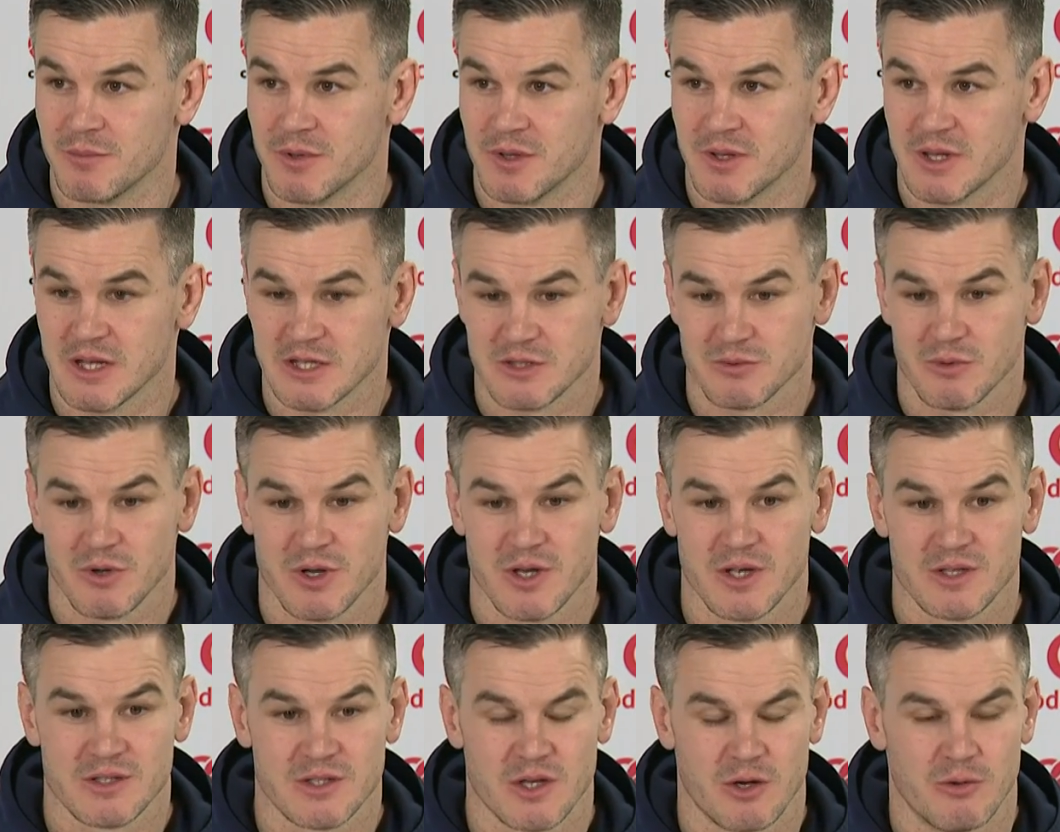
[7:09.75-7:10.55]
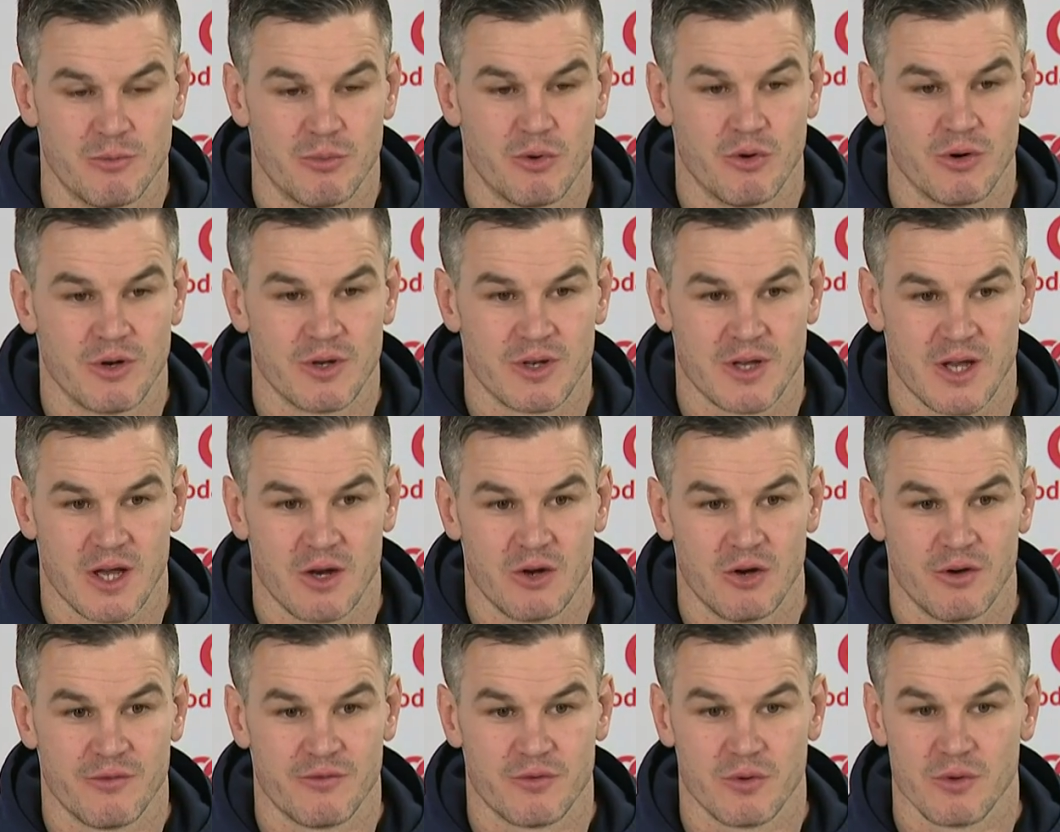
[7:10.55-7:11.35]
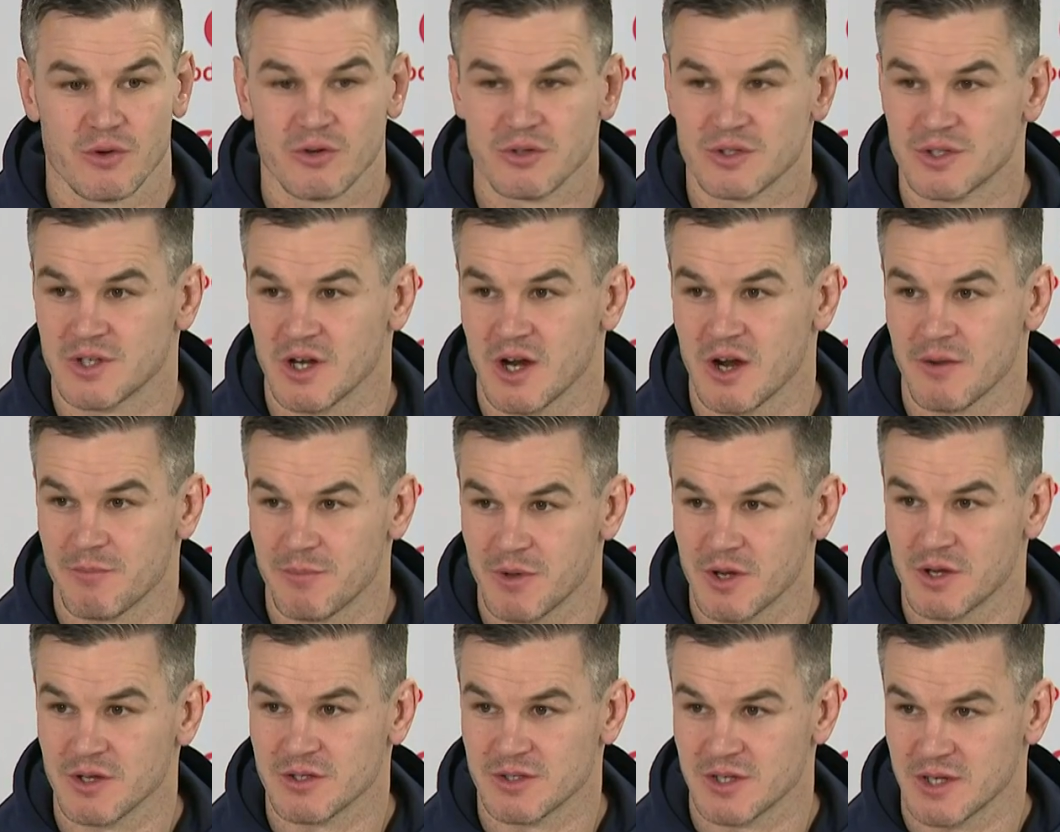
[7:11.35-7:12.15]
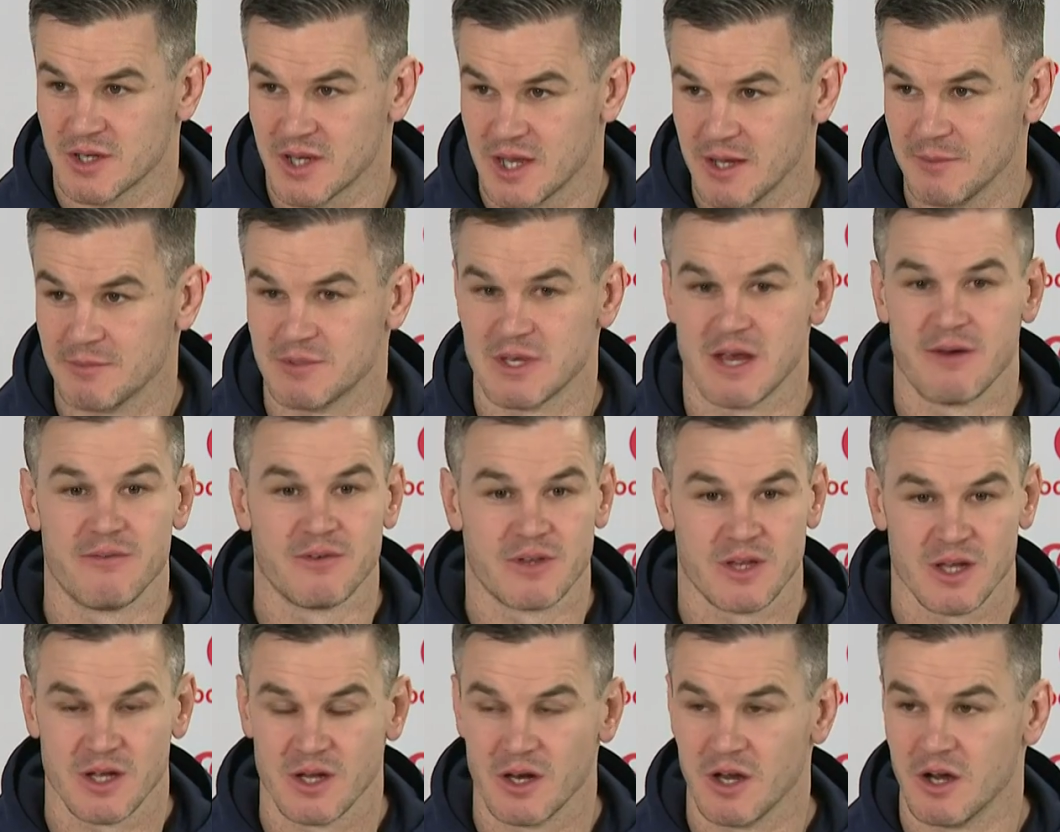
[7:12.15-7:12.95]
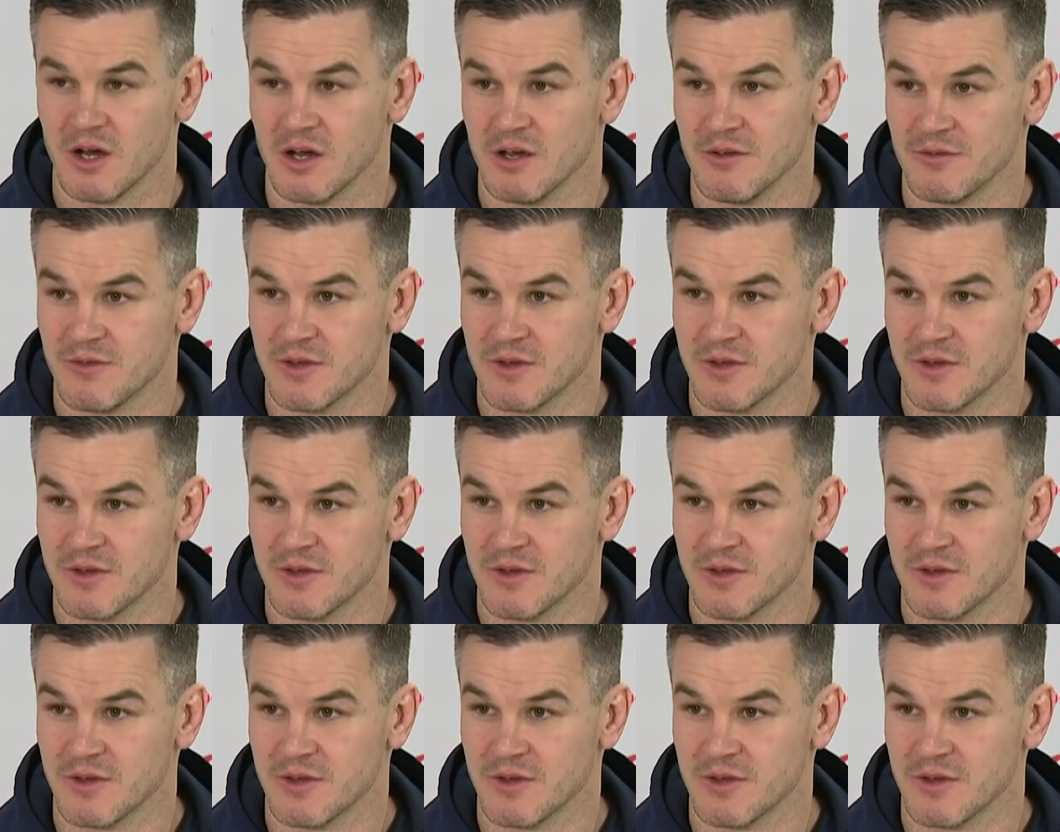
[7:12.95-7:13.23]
and that's why it's so important to get off to a good start because it keeps everything alive.